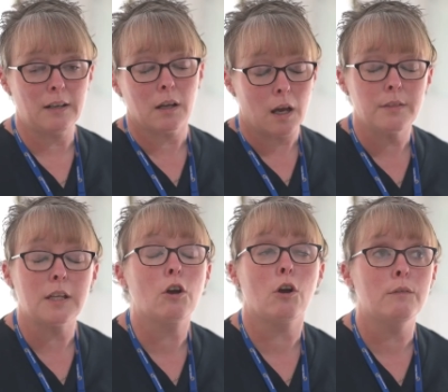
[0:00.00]
I, I
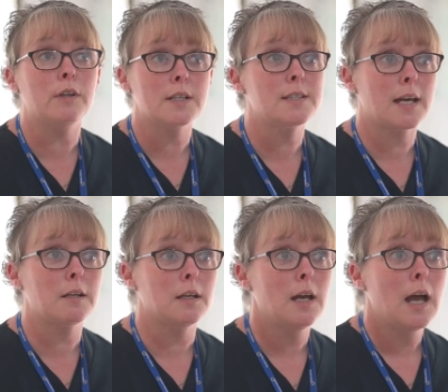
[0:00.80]
think COVID has had
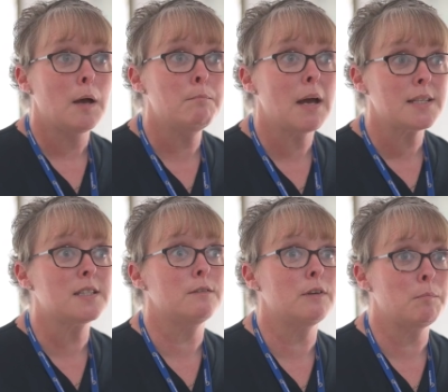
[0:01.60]
a, a
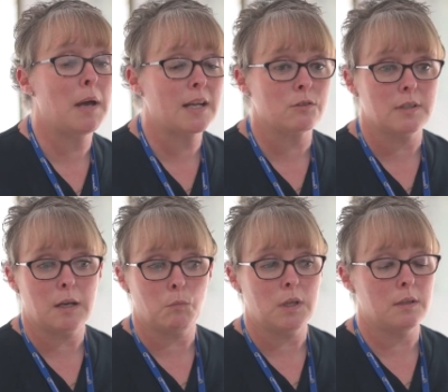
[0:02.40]
massive impact on
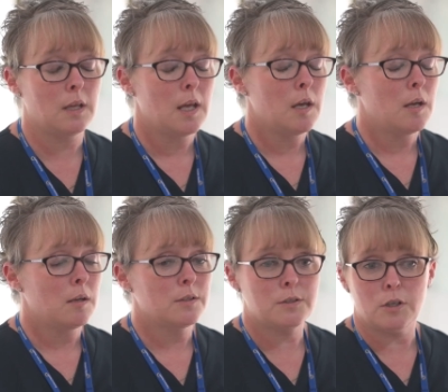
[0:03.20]
that with
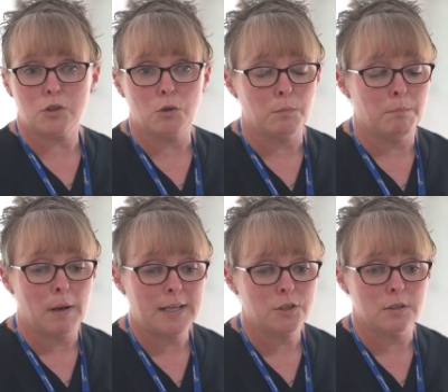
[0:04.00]
surgical
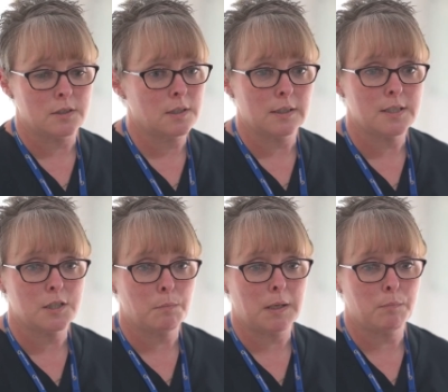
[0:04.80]
patients'
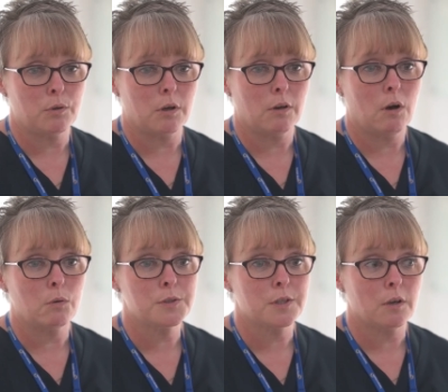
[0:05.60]
lists being put on
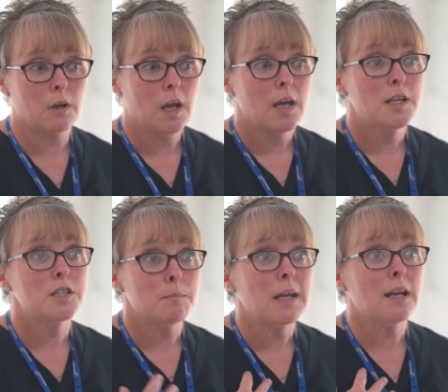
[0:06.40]
hold. So
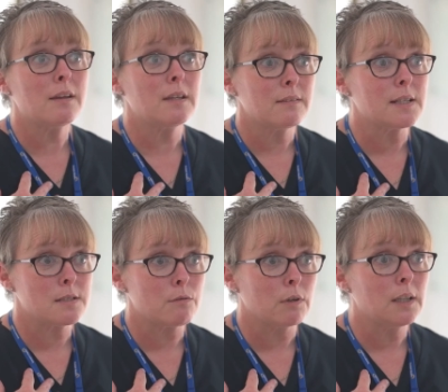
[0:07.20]
to me, I think that's
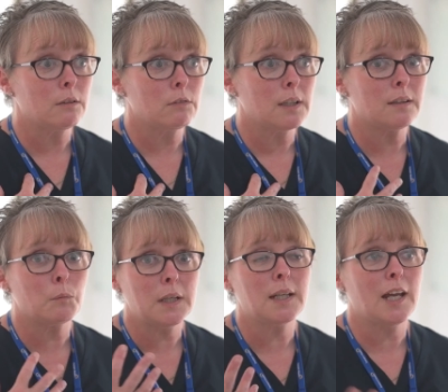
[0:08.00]
thrilling really that
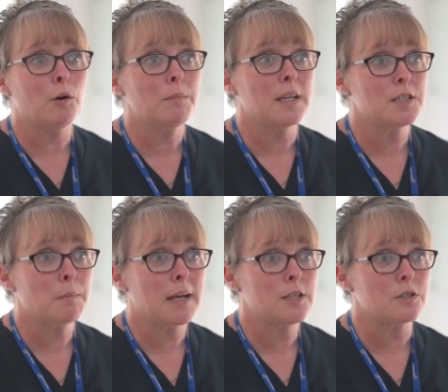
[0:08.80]
we can help these
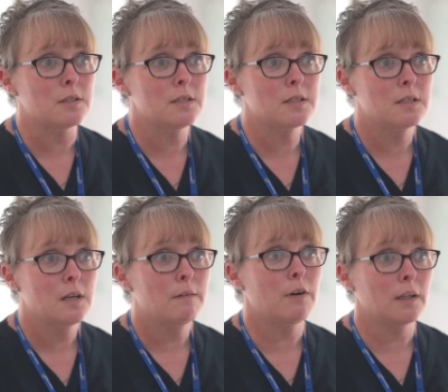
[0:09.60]
patients
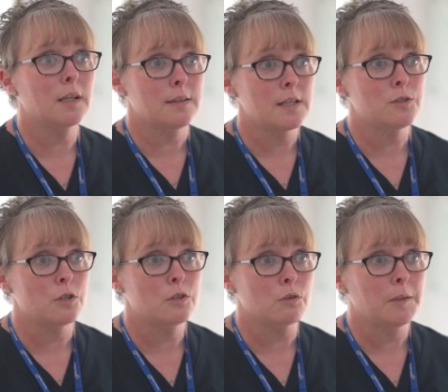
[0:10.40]
finally get their
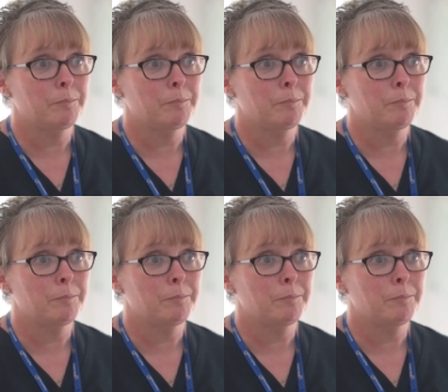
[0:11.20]
surgery.